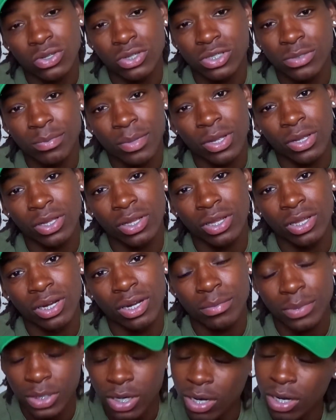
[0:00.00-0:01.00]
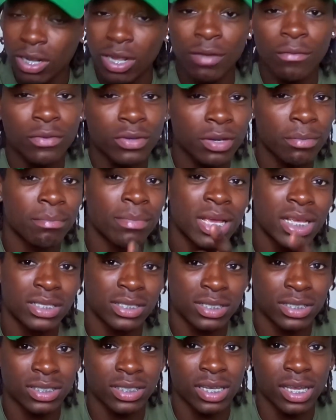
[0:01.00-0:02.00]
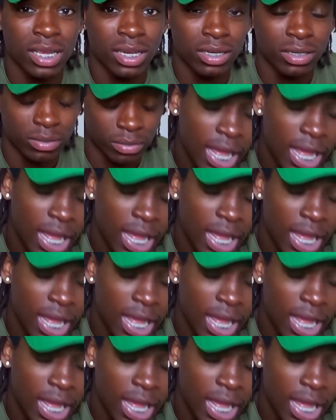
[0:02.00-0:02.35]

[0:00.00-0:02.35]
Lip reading: to smell good. I'm starting off with the basics again.